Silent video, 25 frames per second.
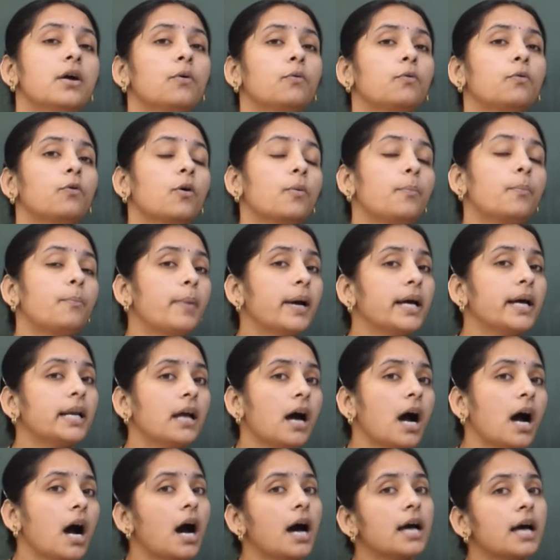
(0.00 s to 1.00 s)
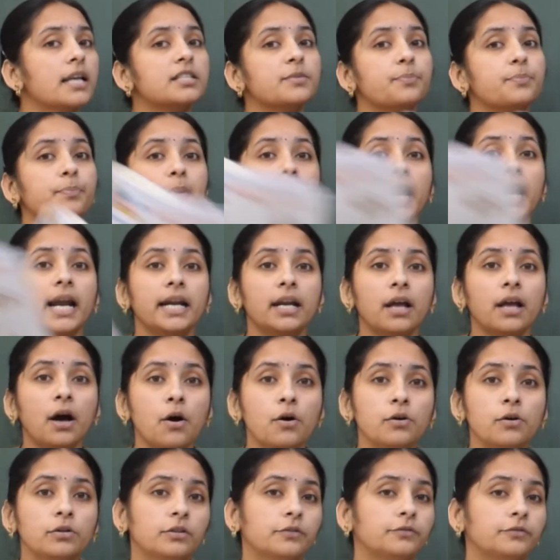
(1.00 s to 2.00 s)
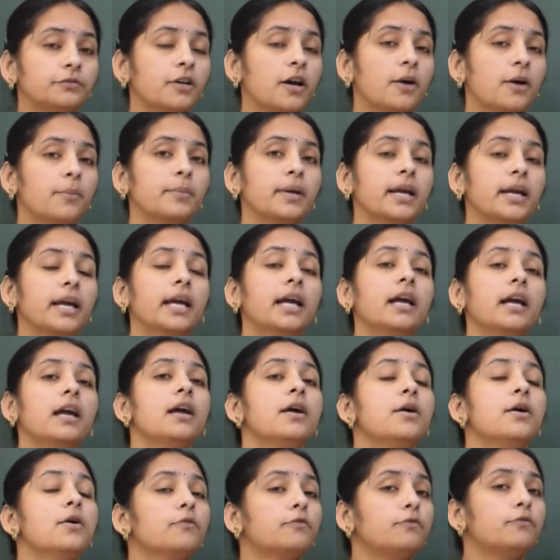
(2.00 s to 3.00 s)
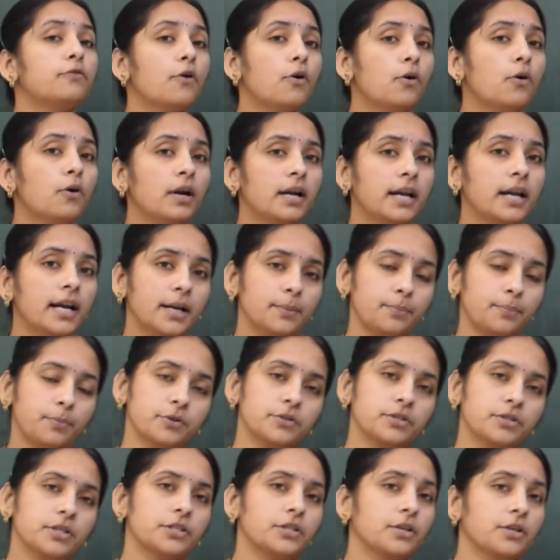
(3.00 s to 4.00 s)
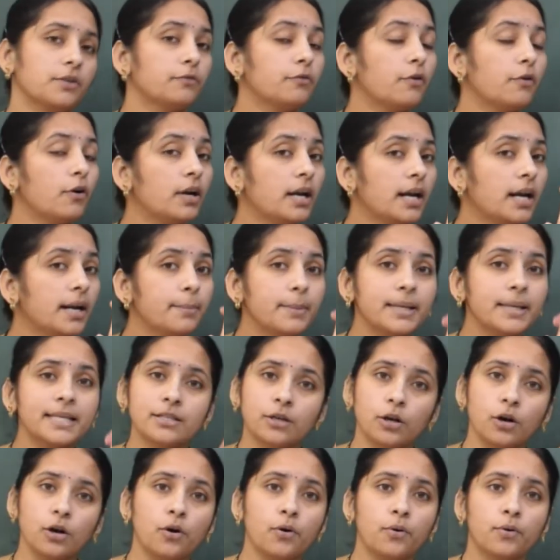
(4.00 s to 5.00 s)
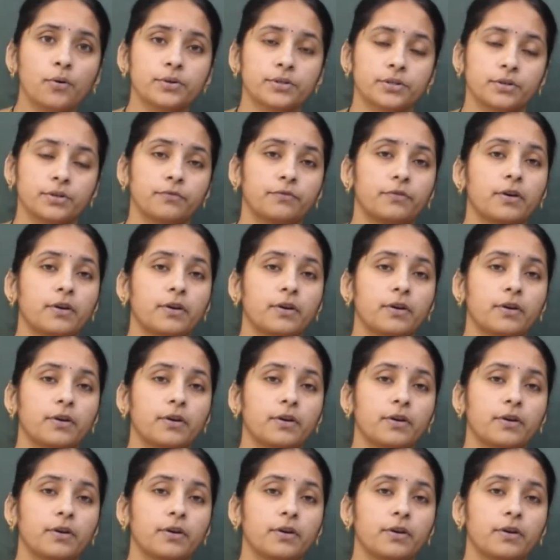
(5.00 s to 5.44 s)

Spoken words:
Open or spread out from a folded position. Folded means closed.